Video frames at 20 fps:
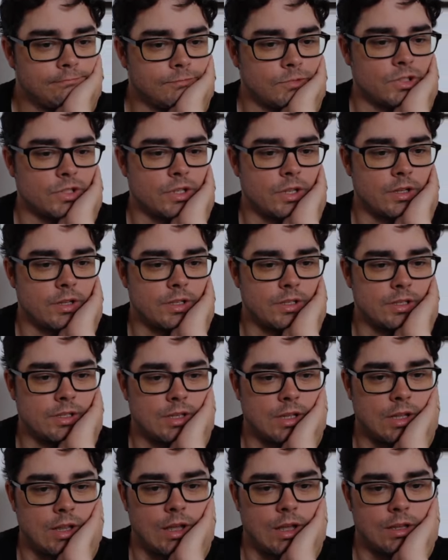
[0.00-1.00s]
There's all these
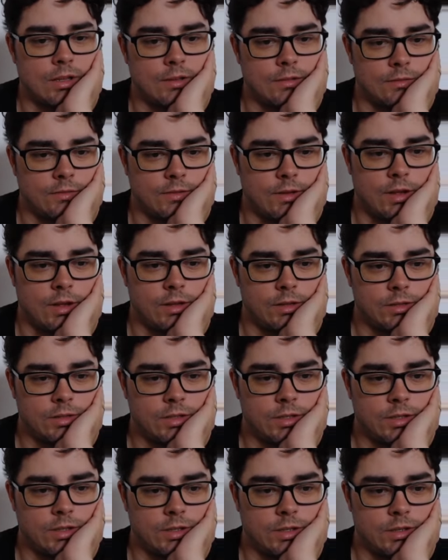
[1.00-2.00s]
client
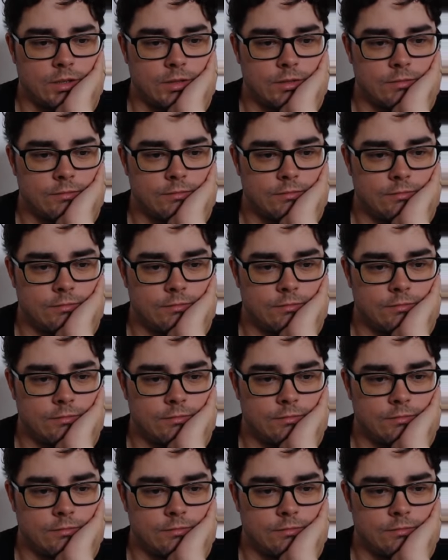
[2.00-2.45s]
files in there.